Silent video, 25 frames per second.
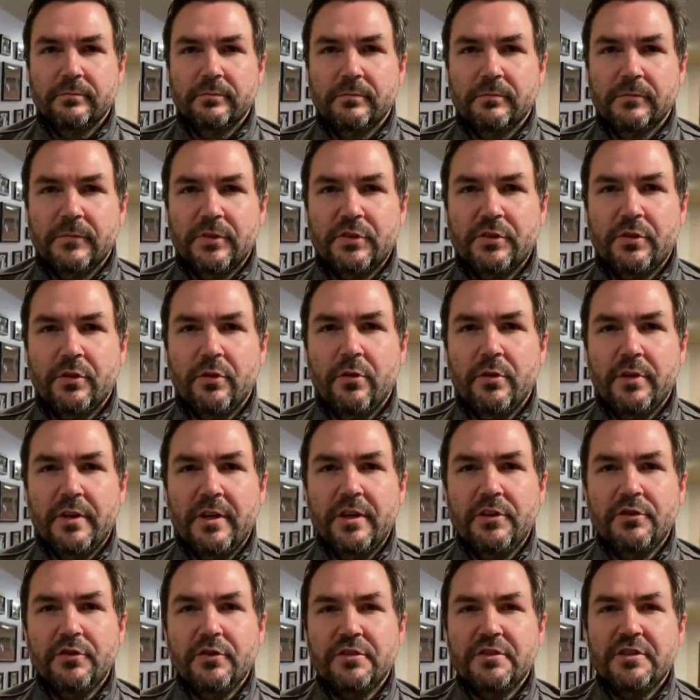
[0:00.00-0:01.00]
So an
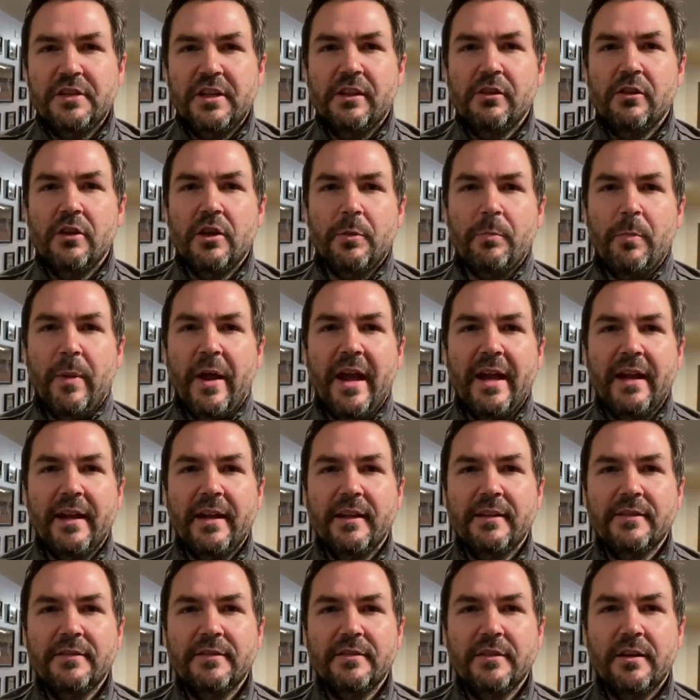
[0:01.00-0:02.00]
interesting look back
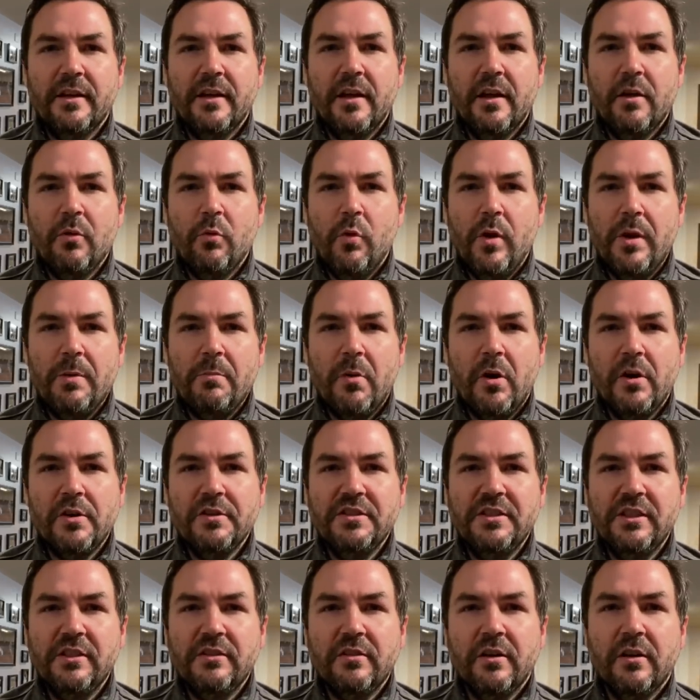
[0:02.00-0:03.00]
at when
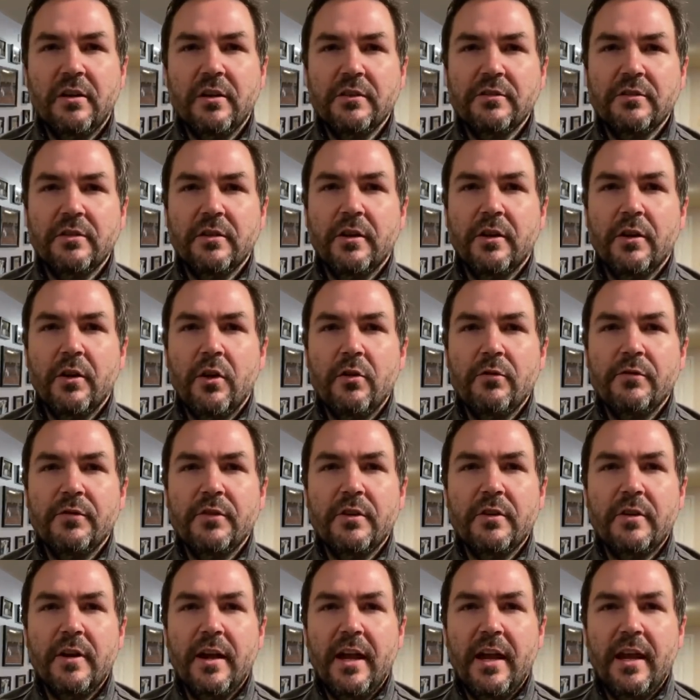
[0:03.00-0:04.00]
Marci TURK took
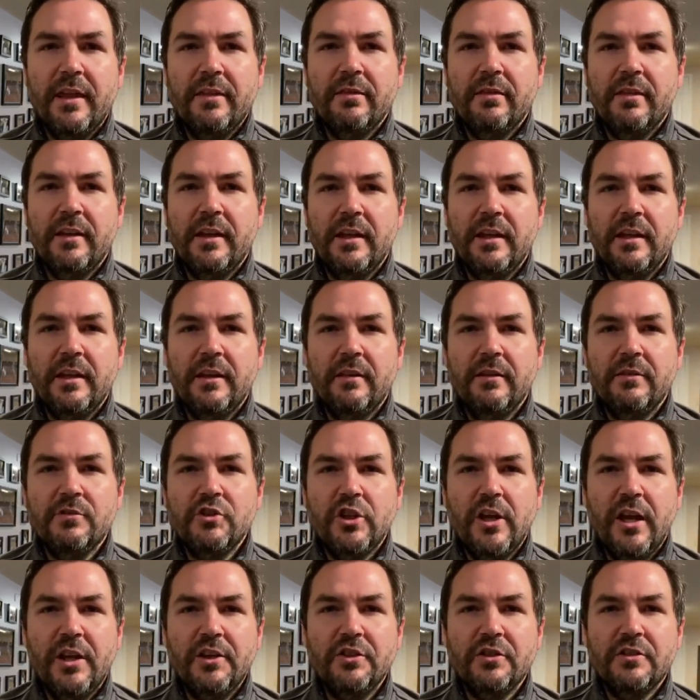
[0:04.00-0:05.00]
over and the
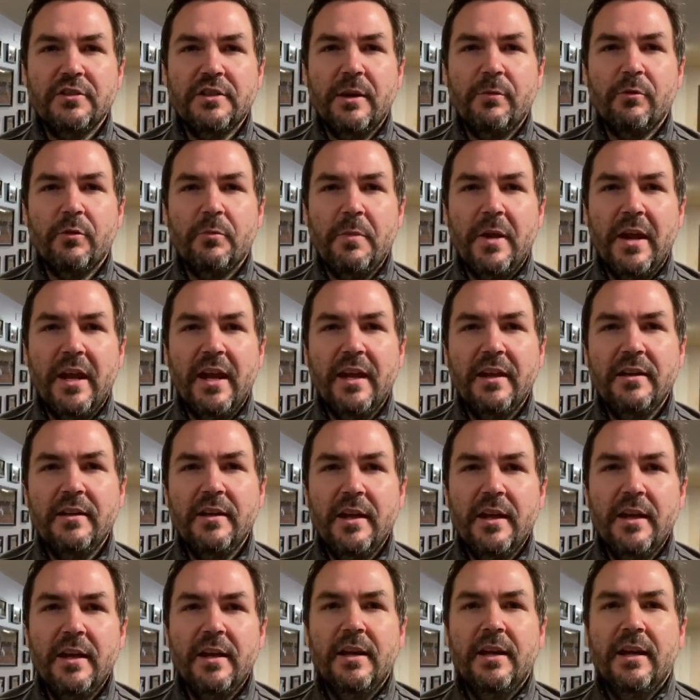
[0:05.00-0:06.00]
changes that were made.
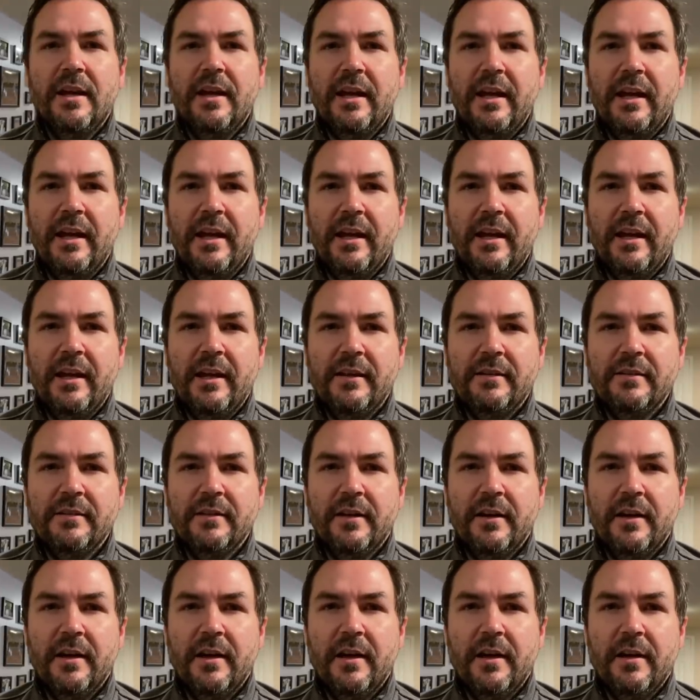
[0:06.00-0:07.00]
And
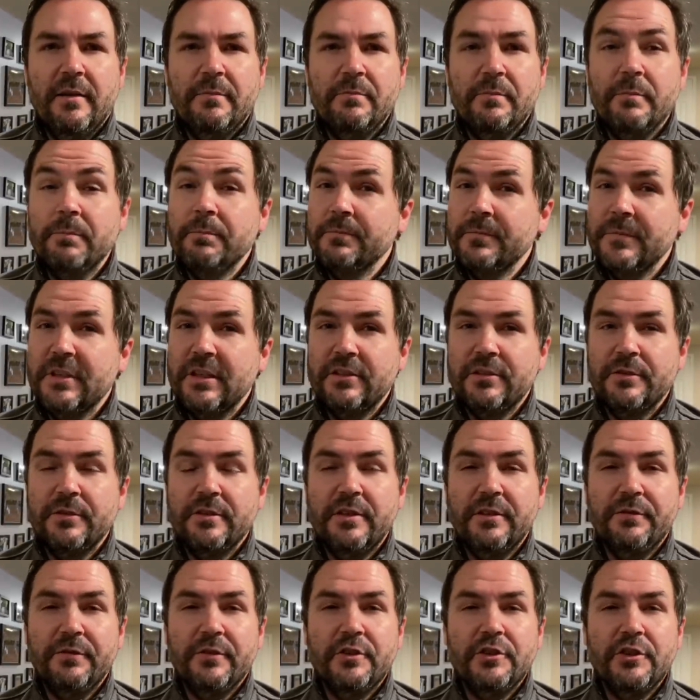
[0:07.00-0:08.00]
it's a
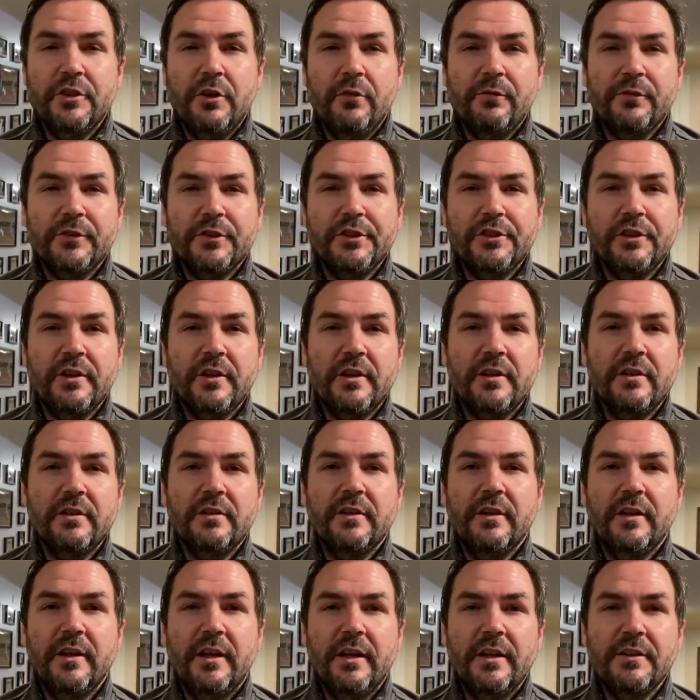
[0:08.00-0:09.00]
different show for
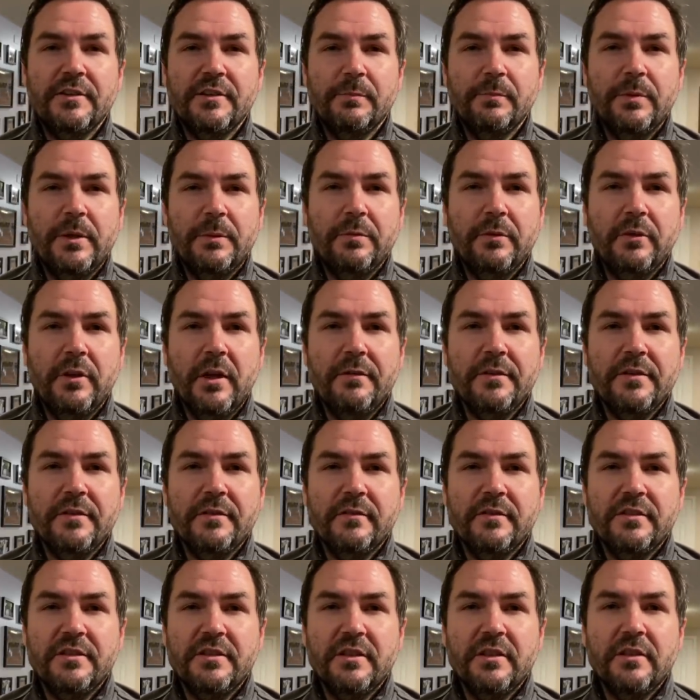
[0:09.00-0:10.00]
sure. Some people love
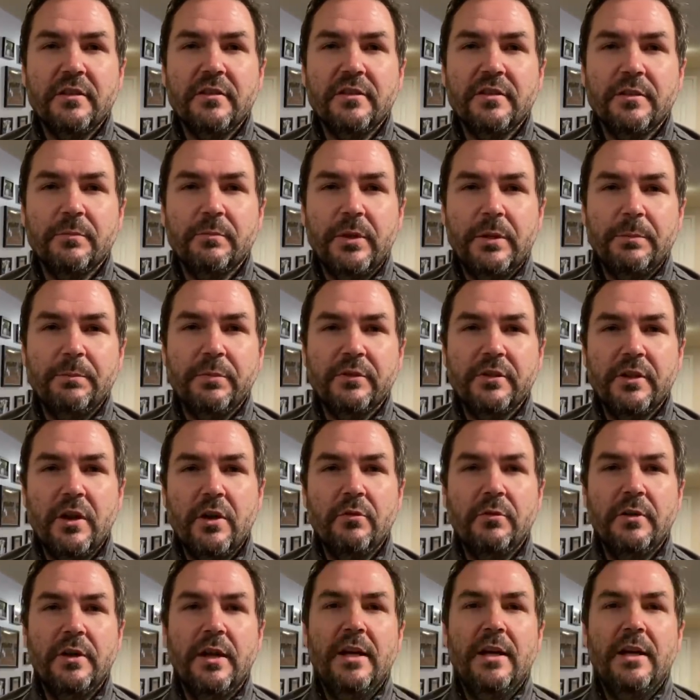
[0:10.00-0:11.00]
it still, some people
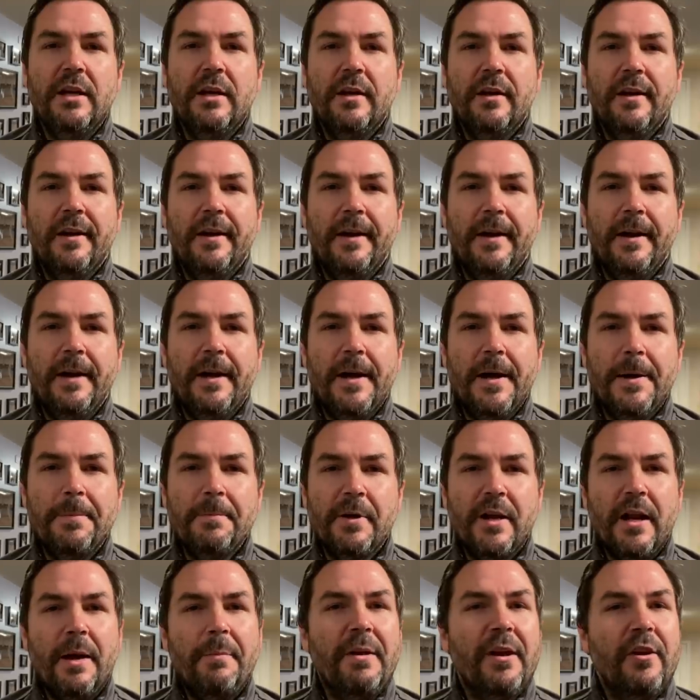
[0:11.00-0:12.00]
don't.
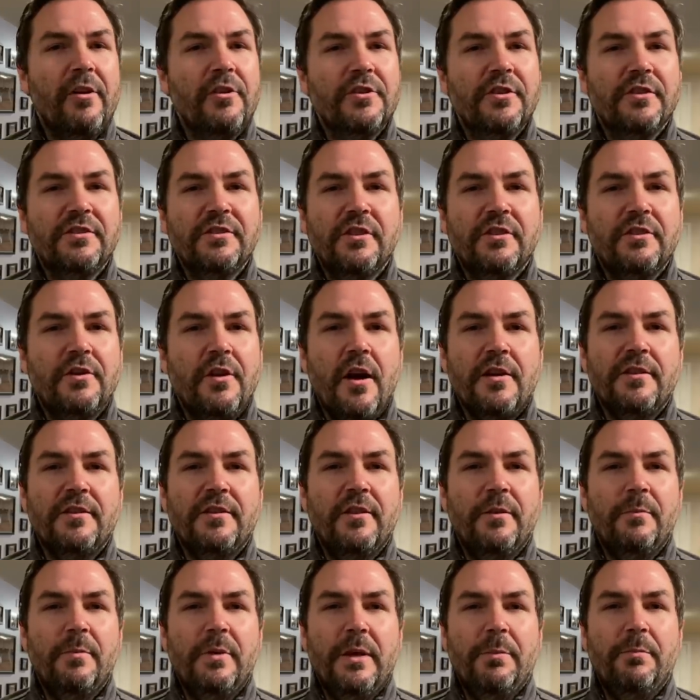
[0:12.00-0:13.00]
But I'm here just to talk to
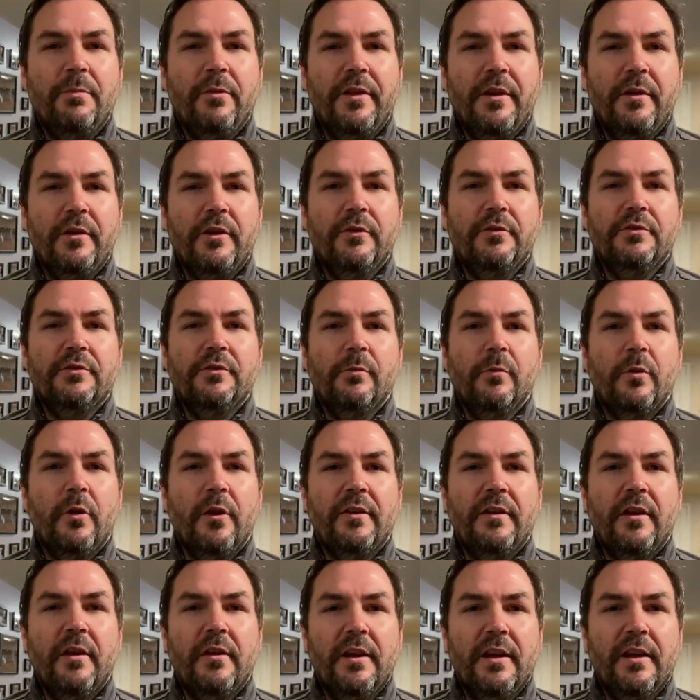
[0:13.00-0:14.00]
the people that used to work
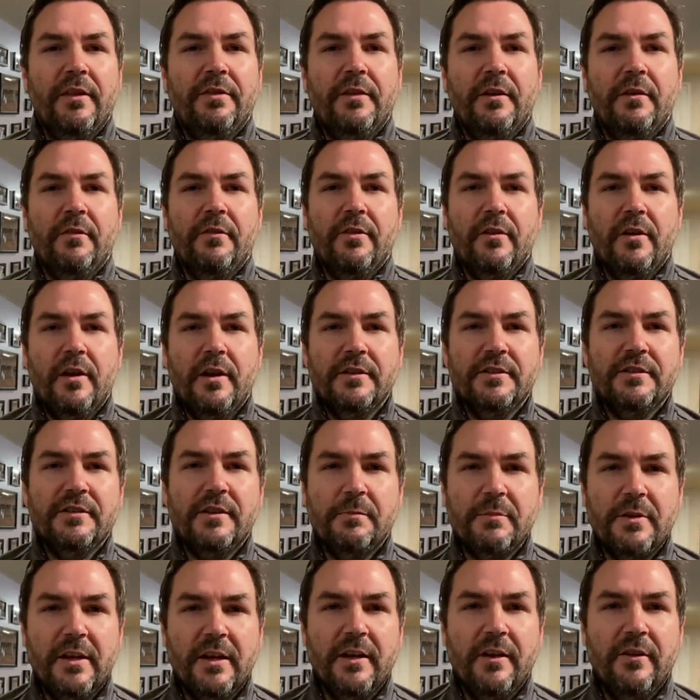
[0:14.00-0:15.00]
there and get their thoughts. I'm
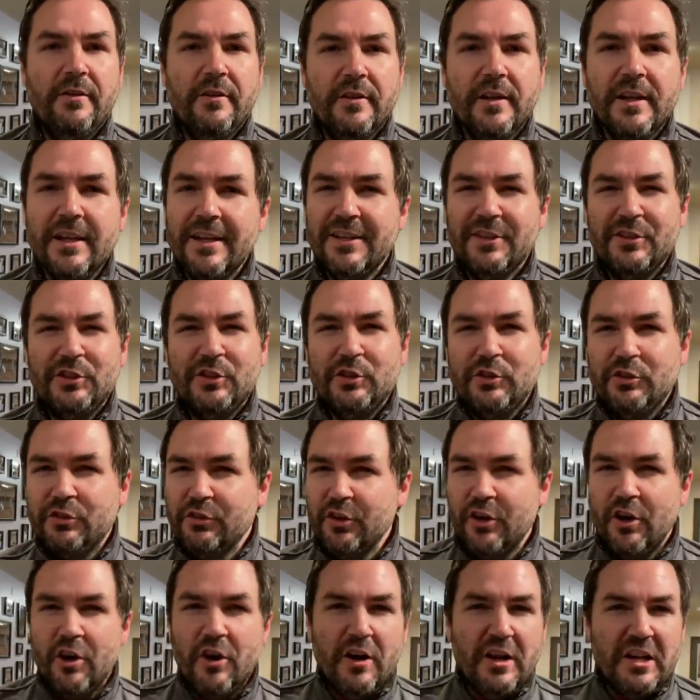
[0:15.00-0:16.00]
not here to
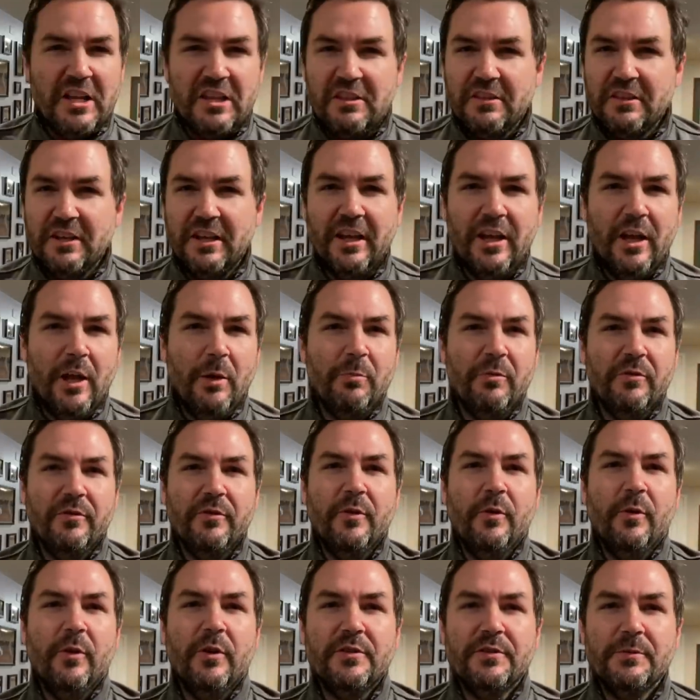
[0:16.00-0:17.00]
stir anything up, of
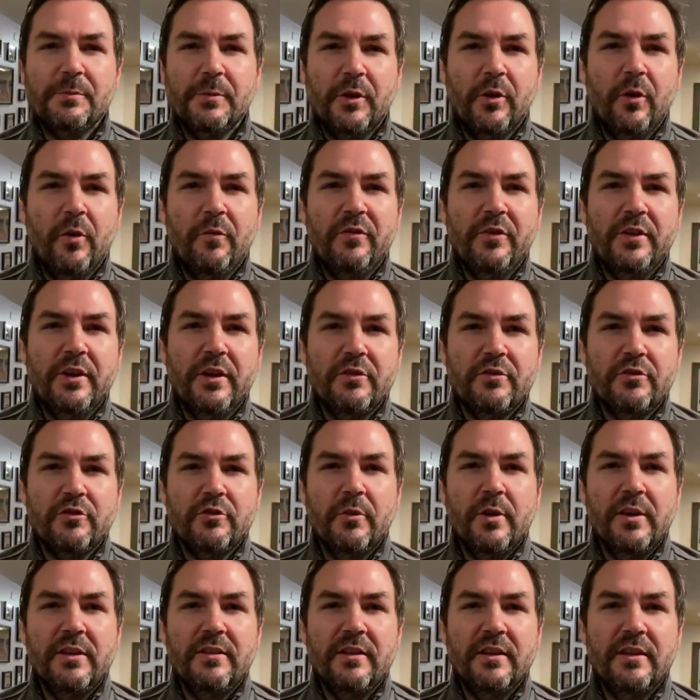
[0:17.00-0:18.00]
course. But hopefully you
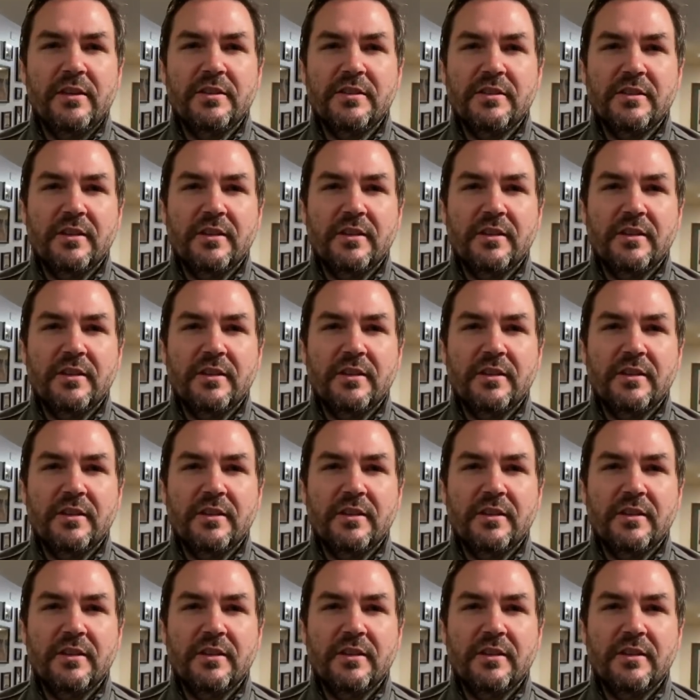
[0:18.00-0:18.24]
enjoyed this.